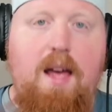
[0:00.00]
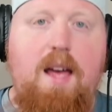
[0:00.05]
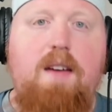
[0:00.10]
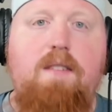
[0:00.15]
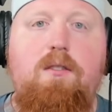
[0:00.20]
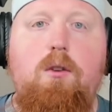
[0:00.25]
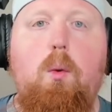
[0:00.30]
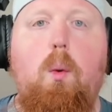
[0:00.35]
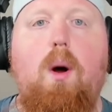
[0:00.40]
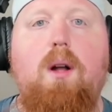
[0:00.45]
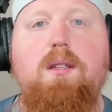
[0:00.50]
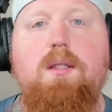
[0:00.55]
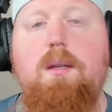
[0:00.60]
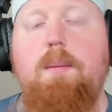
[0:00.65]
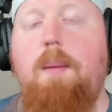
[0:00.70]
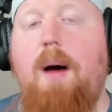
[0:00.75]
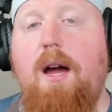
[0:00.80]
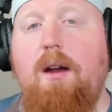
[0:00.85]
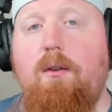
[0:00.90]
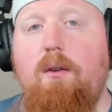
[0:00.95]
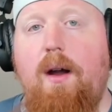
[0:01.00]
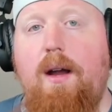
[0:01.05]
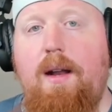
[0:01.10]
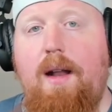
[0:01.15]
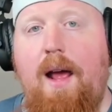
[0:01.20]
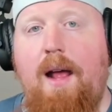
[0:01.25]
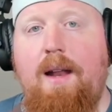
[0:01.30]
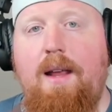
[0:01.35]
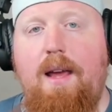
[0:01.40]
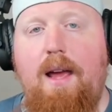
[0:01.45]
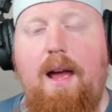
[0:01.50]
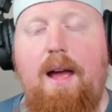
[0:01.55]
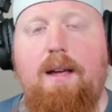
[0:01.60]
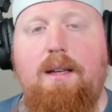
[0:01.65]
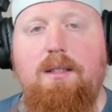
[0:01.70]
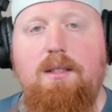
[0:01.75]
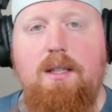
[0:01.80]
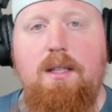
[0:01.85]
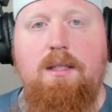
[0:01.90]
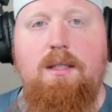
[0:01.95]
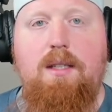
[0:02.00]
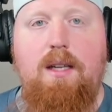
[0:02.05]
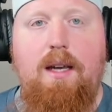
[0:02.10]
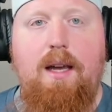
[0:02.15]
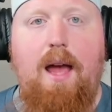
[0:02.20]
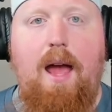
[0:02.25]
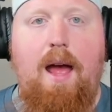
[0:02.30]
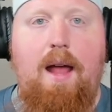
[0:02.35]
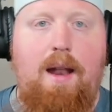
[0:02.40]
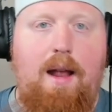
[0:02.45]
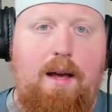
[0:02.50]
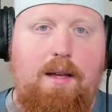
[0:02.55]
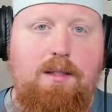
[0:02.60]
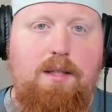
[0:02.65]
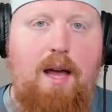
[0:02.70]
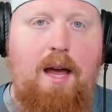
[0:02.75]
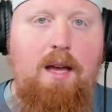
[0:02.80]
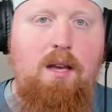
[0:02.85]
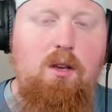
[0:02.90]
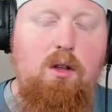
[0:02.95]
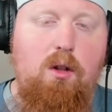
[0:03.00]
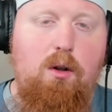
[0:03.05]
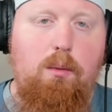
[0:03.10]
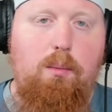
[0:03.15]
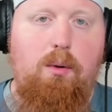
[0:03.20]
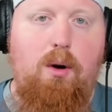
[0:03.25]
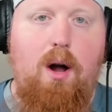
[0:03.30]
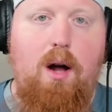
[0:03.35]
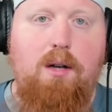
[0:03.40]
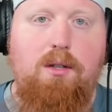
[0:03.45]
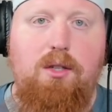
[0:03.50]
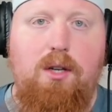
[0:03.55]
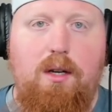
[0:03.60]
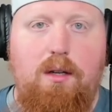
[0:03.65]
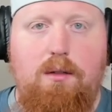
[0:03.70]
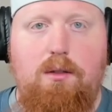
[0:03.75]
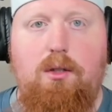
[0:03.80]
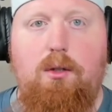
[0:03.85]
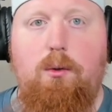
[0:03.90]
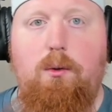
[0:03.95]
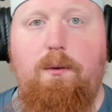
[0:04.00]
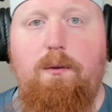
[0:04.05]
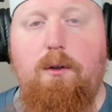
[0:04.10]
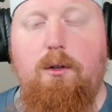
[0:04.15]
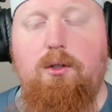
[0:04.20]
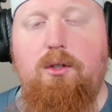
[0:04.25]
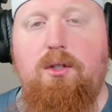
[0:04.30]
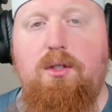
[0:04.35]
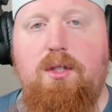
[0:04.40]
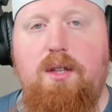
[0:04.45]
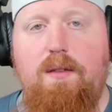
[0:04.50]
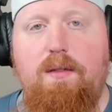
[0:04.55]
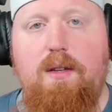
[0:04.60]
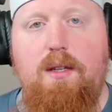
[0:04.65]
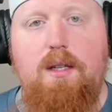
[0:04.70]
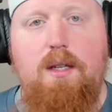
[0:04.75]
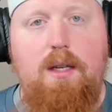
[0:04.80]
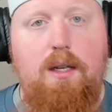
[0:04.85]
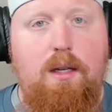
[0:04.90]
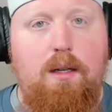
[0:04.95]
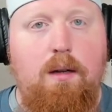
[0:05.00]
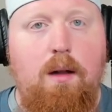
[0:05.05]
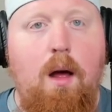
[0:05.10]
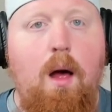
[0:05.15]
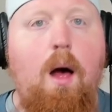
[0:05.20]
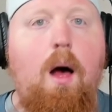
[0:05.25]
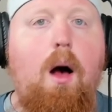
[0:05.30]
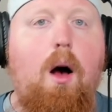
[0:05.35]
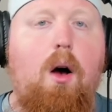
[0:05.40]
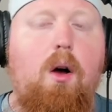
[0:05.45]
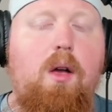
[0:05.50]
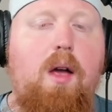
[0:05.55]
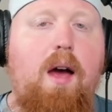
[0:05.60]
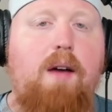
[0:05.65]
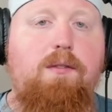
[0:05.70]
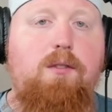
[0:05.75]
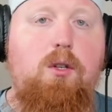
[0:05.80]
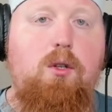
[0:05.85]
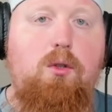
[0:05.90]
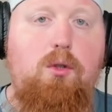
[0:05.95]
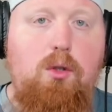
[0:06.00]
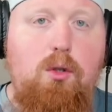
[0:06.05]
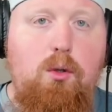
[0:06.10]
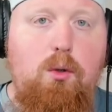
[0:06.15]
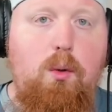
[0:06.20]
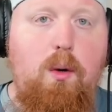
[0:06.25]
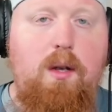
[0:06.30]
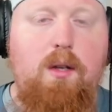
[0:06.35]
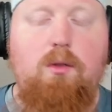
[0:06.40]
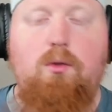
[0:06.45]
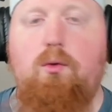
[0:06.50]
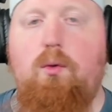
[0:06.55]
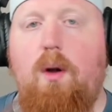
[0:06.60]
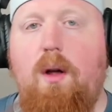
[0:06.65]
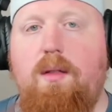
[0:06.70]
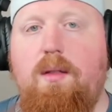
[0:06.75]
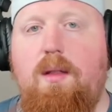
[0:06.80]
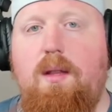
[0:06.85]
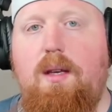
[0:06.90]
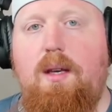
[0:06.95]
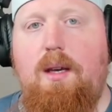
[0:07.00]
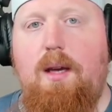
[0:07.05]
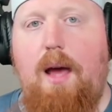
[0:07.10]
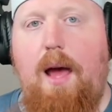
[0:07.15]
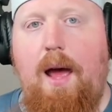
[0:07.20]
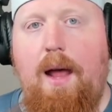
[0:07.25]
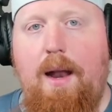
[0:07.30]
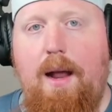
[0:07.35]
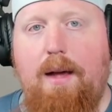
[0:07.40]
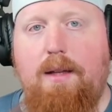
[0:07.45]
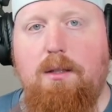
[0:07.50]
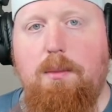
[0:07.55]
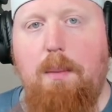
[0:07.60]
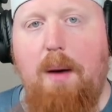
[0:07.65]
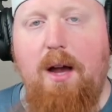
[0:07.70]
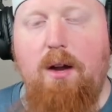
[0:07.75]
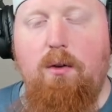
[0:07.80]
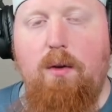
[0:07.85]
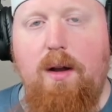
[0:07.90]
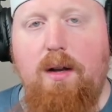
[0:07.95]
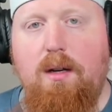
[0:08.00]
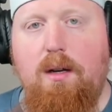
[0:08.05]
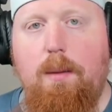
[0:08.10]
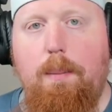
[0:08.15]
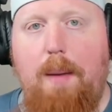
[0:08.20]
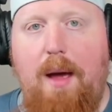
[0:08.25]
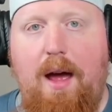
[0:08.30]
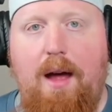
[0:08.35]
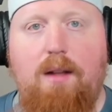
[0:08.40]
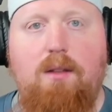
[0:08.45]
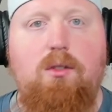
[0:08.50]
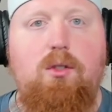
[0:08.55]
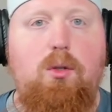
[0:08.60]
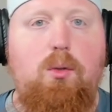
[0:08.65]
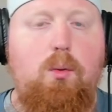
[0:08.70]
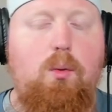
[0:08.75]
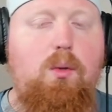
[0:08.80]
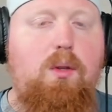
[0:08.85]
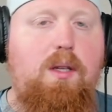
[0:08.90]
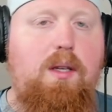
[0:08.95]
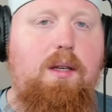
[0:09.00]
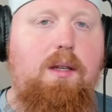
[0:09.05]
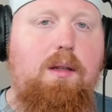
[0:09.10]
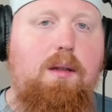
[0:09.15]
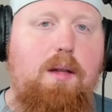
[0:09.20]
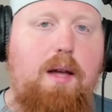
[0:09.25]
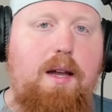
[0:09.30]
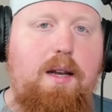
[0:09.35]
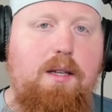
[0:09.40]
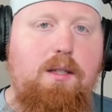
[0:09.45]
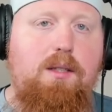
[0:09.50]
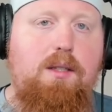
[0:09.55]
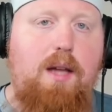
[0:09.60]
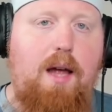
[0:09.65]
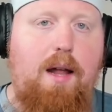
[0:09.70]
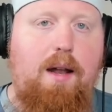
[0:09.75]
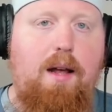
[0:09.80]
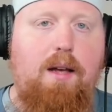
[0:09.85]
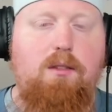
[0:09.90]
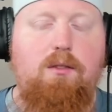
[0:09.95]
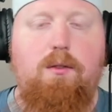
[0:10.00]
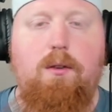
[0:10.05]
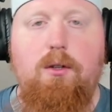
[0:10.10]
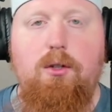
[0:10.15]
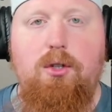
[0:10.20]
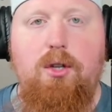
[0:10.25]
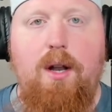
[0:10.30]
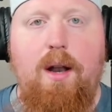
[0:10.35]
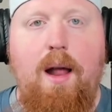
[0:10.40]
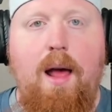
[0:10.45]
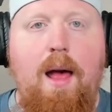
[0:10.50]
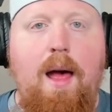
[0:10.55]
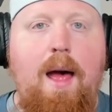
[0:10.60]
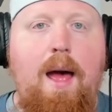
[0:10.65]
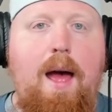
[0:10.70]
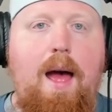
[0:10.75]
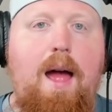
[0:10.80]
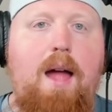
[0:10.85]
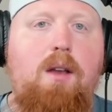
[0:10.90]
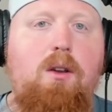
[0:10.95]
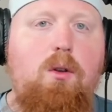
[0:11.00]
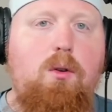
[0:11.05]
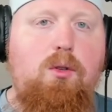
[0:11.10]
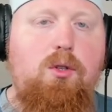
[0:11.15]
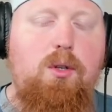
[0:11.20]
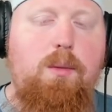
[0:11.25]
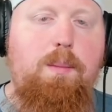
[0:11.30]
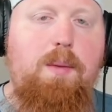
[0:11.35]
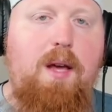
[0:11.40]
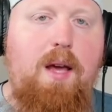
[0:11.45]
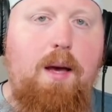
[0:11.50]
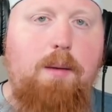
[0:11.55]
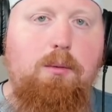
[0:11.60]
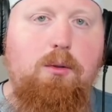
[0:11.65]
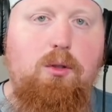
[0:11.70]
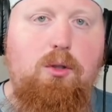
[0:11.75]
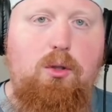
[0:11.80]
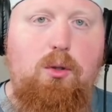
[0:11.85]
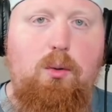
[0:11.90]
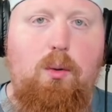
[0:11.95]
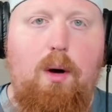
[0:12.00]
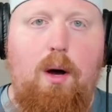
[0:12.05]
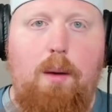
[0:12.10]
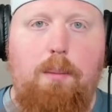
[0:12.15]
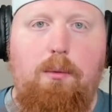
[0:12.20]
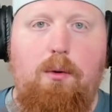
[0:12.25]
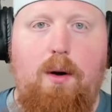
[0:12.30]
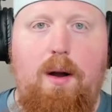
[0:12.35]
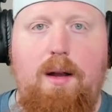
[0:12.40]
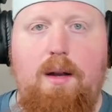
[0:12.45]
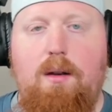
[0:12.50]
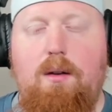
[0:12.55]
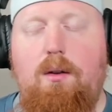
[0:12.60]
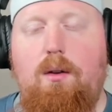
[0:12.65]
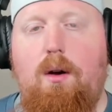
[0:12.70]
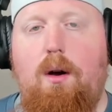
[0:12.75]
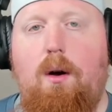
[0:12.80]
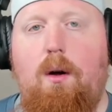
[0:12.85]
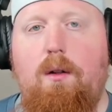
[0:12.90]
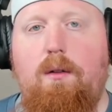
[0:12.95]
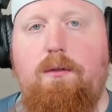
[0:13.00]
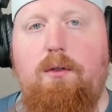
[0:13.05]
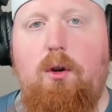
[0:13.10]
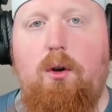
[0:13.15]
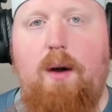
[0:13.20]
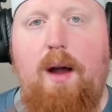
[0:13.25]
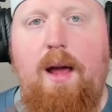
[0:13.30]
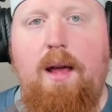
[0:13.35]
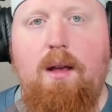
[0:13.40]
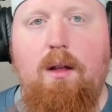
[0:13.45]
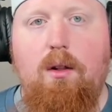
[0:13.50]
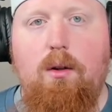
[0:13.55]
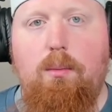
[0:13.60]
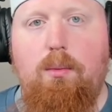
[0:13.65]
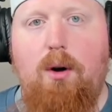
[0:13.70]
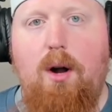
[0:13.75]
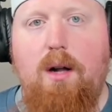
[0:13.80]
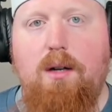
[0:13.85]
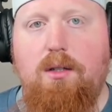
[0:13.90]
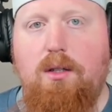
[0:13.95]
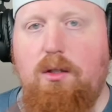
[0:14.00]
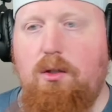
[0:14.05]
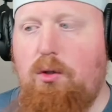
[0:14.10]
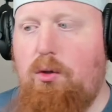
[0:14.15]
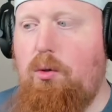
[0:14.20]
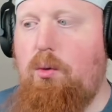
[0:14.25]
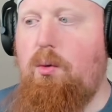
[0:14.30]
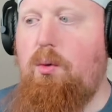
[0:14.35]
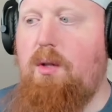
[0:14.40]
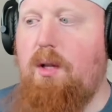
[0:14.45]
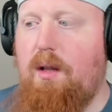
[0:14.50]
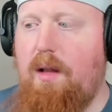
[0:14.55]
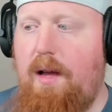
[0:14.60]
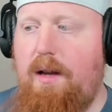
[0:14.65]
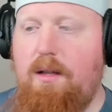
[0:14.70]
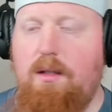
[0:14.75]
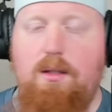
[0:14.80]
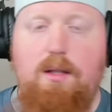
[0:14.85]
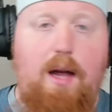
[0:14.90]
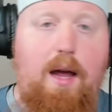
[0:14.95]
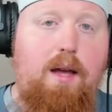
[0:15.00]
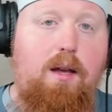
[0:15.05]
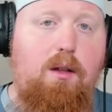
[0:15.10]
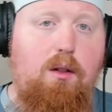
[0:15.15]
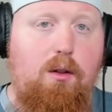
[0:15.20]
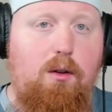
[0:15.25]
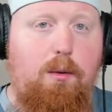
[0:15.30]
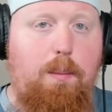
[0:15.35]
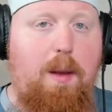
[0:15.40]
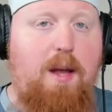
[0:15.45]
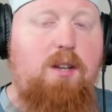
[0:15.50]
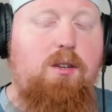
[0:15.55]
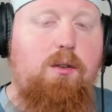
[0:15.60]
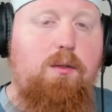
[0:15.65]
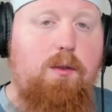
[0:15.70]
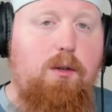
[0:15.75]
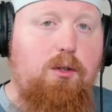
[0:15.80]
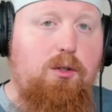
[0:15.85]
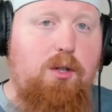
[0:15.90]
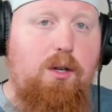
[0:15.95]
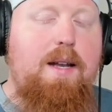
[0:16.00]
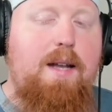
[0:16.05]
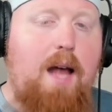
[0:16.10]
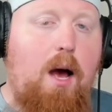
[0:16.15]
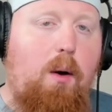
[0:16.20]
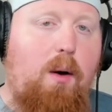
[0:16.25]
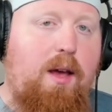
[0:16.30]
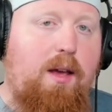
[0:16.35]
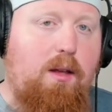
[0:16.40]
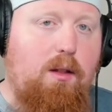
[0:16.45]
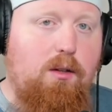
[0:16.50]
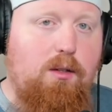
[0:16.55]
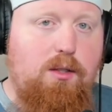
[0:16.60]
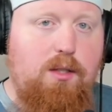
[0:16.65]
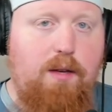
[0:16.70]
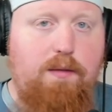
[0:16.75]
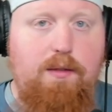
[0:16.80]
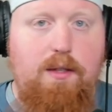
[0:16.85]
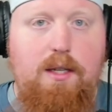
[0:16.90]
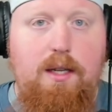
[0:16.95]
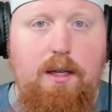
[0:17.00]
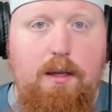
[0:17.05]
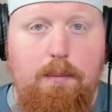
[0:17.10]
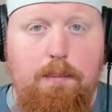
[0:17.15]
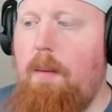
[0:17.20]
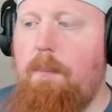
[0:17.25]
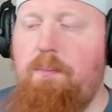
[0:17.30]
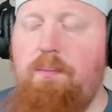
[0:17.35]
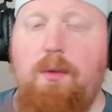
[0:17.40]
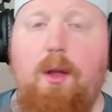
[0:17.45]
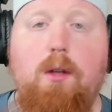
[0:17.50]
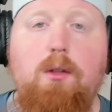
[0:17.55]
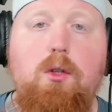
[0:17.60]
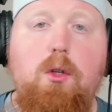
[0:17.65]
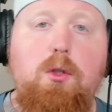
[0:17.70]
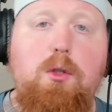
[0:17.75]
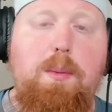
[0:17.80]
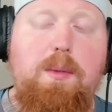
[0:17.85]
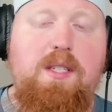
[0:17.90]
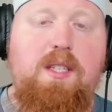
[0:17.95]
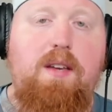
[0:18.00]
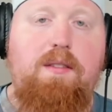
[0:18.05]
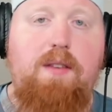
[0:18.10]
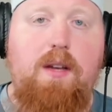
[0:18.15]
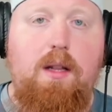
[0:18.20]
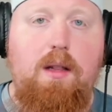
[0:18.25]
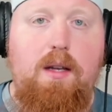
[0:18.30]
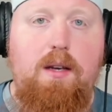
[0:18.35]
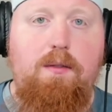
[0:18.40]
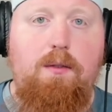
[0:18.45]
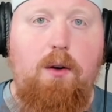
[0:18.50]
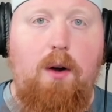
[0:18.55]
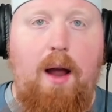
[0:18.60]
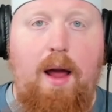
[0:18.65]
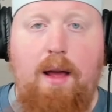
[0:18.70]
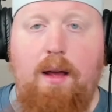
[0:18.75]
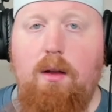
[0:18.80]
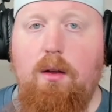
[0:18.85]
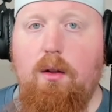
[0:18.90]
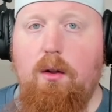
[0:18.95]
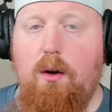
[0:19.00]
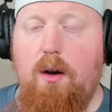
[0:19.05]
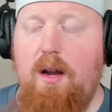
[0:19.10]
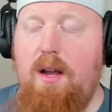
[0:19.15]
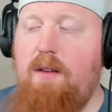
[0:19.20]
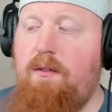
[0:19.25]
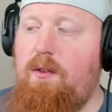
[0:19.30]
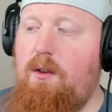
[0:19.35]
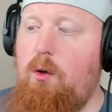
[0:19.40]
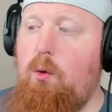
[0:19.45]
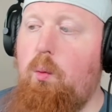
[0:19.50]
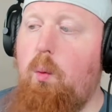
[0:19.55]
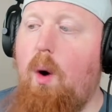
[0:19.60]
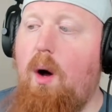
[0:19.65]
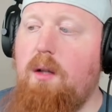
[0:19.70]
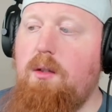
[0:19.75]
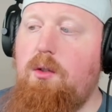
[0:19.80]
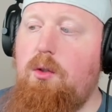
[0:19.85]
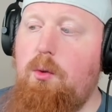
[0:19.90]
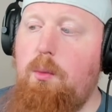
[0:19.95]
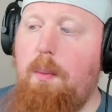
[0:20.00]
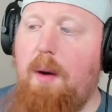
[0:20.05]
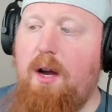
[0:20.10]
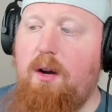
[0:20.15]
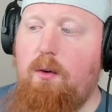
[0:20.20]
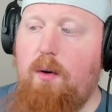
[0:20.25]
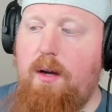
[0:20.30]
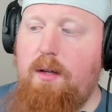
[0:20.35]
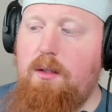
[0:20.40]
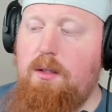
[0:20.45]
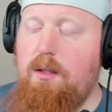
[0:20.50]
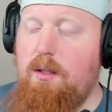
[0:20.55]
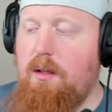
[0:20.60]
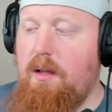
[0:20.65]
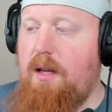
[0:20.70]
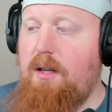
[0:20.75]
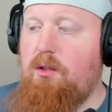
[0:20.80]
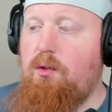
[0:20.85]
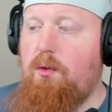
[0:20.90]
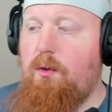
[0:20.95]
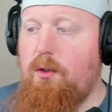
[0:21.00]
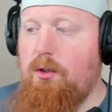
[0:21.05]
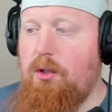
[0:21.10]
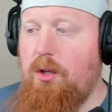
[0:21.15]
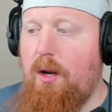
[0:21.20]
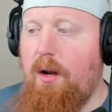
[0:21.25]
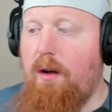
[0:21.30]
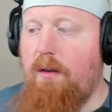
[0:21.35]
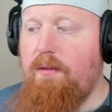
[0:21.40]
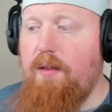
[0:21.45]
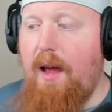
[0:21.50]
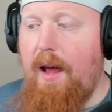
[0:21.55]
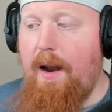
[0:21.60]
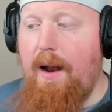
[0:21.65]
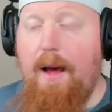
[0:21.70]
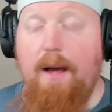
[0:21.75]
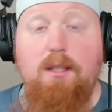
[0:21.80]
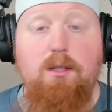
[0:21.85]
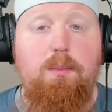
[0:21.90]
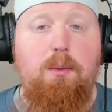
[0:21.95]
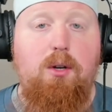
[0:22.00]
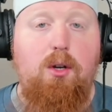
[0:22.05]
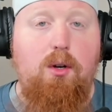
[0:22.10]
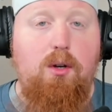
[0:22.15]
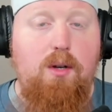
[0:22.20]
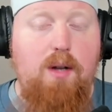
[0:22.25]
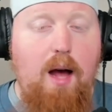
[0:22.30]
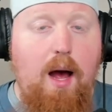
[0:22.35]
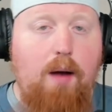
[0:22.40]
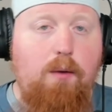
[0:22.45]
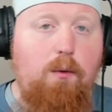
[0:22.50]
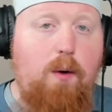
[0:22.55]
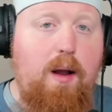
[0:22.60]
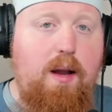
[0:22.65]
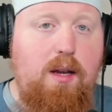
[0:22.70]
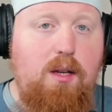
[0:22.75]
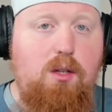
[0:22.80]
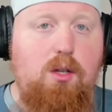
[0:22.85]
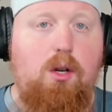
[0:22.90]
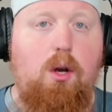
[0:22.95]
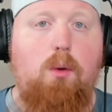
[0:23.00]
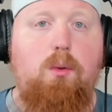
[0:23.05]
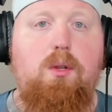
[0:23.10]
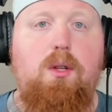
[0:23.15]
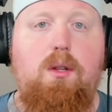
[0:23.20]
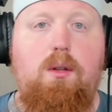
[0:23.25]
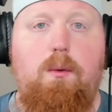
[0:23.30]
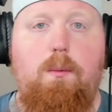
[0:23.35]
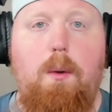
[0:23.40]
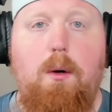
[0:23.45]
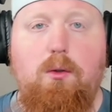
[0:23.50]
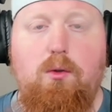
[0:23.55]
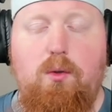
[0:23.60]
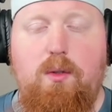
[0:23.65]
If you want to migrate any existing NX Angular project to version 17, all you have to do is run the NX migrate command to the latest NX version, and you should be able to upgrade all of your Angular projects to the latest Angular Major version, now Angular 17. Also, specifically for Angular, if you want to migrate to the latest version of NX, but you're not ready to go to the most